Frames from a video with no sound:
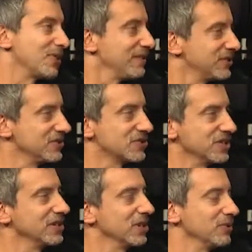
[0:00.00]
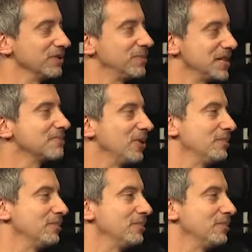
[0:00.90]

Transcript: So I have to sit there with a baseball